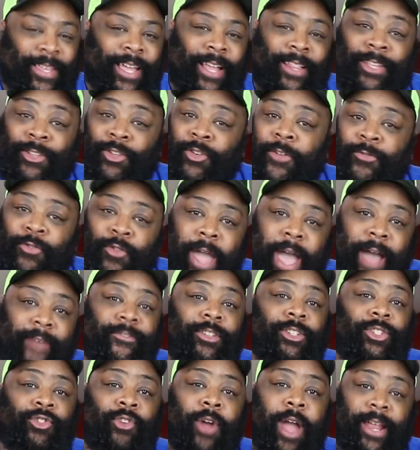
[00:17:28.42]
telling you, if you
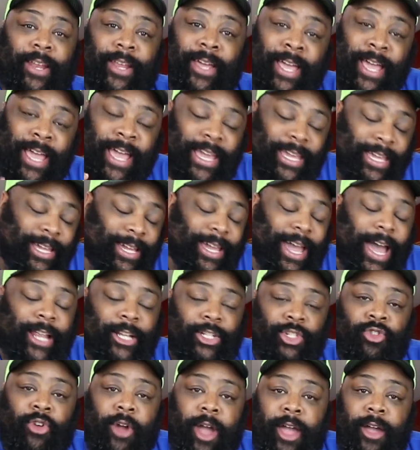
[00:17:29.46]
haven't tried it, you
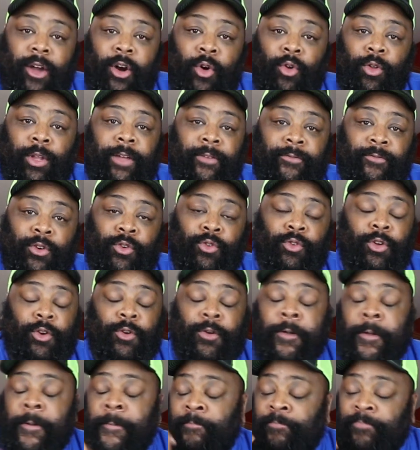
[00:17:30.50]
gotta try it. Holy
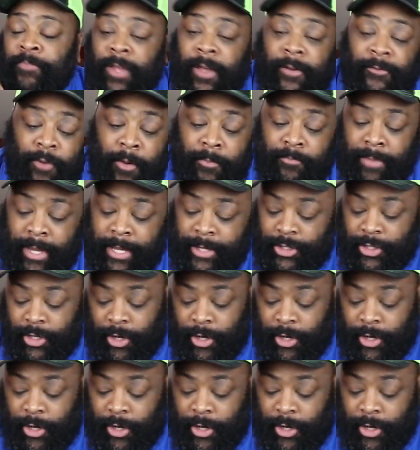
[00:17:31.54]
Voodoo from Meat